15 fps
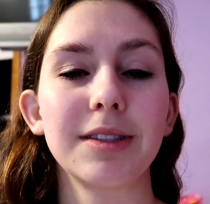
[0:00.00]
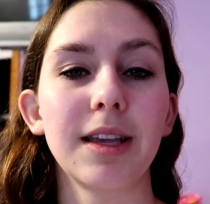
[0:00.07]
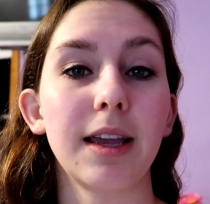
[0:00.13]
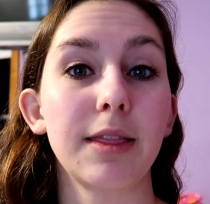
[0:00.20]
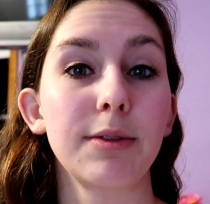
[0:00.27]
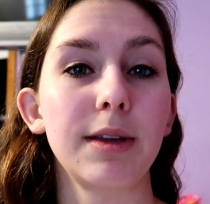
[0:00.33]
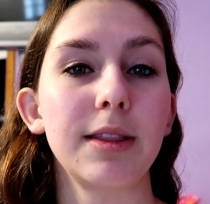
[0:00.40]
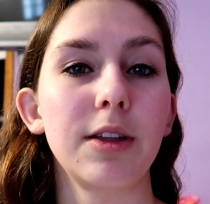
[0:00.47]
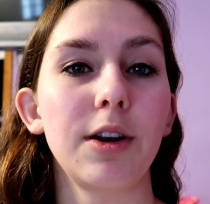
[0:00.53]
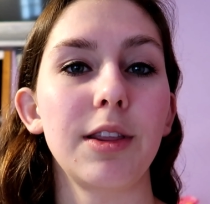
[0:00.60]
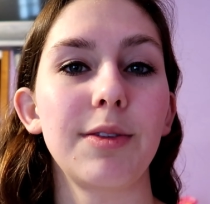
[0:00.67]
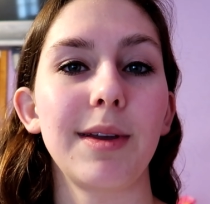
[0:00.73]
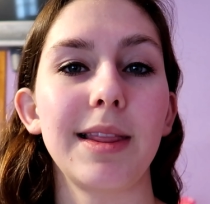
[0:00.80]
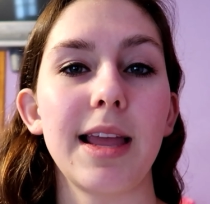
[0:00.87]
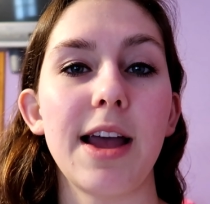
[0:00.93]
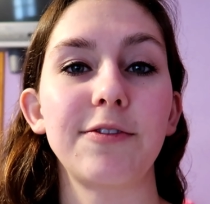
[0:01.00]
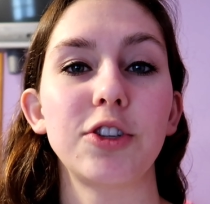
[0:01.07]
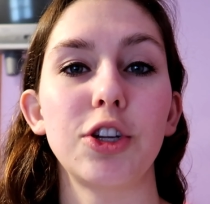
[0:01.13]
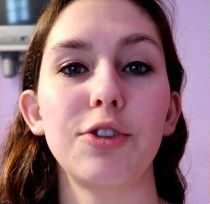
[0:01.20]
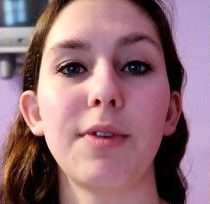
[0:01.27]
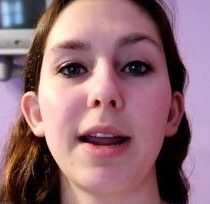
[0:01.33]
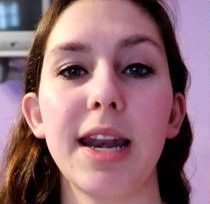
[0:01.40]
It's like three thirty-three in the
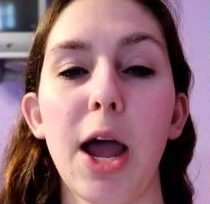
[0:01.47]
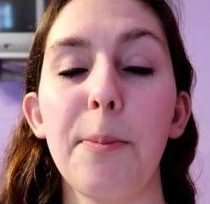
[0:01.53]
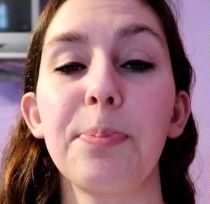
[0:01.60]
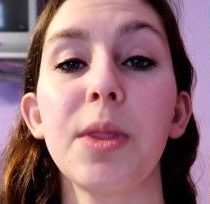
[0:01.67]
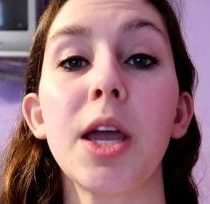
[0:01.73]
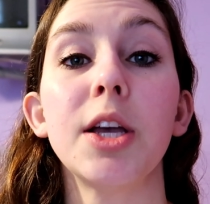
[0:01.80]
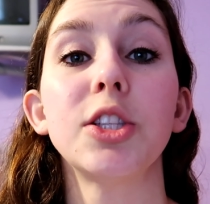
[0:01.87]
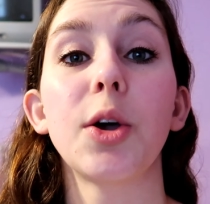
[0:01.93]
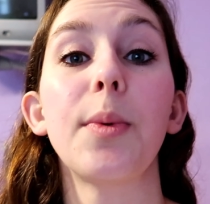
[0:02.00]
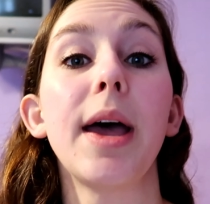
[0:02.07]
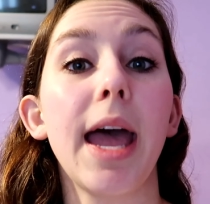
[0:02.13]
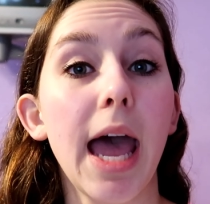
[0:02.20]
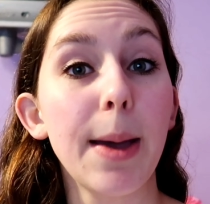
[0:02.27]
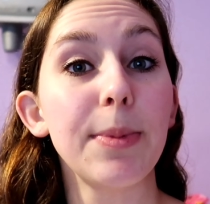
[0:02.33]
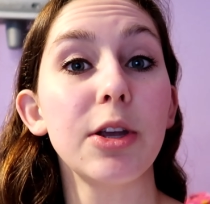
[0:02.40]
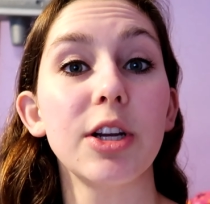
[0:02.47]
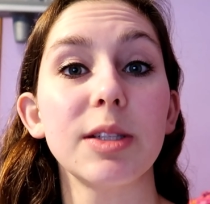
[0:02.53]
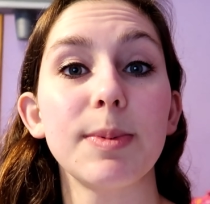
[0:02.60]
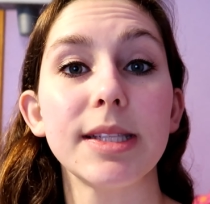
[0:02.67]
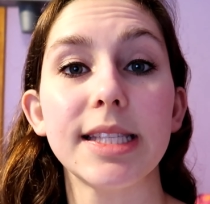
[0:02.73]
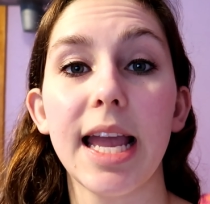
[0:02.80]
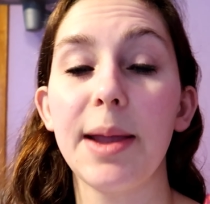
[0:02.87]
afternoon right now. So happy
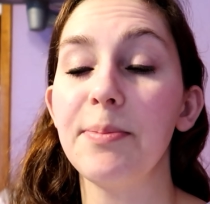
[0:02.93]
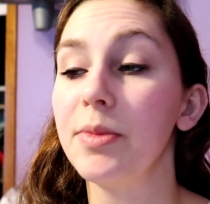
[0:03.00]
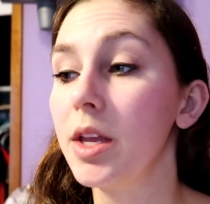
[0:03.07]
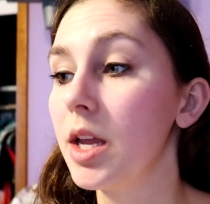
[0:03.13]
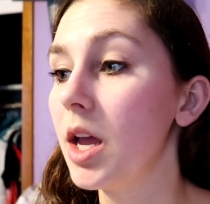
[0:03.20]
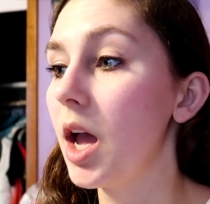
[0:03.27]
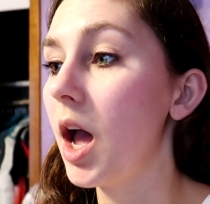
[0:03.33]
Christmas Day.